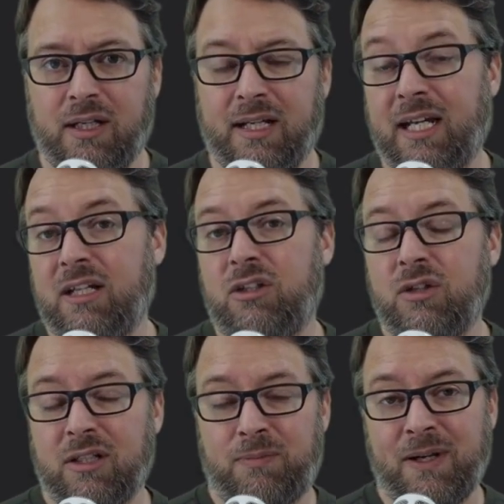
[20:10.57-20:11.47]
Again,
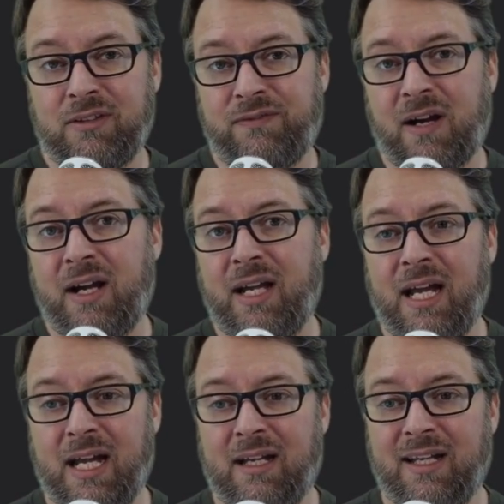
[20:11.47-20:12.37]
you can specify
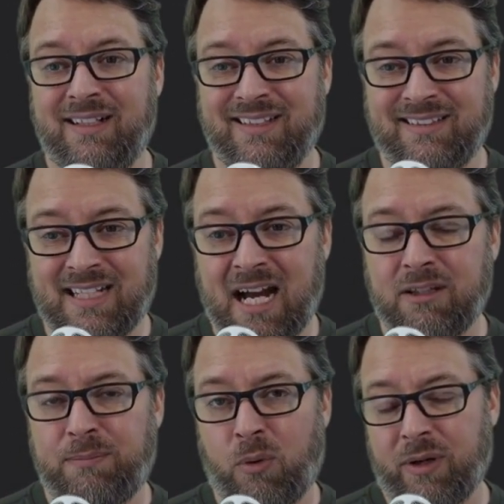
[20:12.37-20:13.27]
an
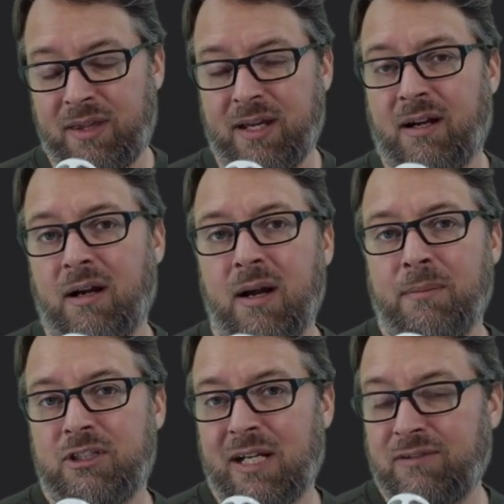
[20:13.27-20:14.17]
exact port there,
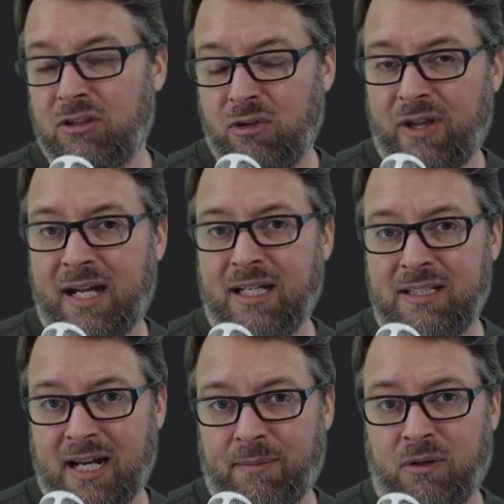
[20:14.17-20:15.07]
but you'd have to do that
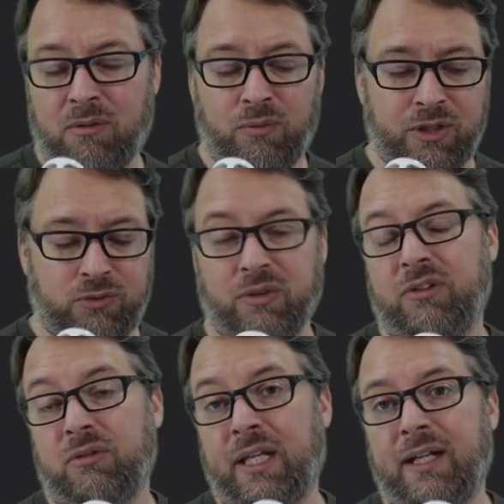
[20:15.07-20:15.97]
in YAML, which we'll
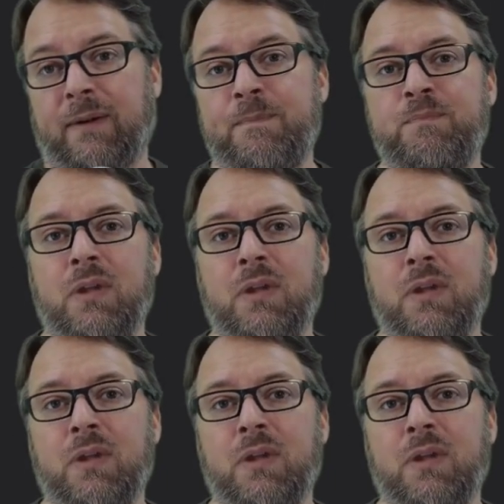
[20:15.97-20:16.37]
do later.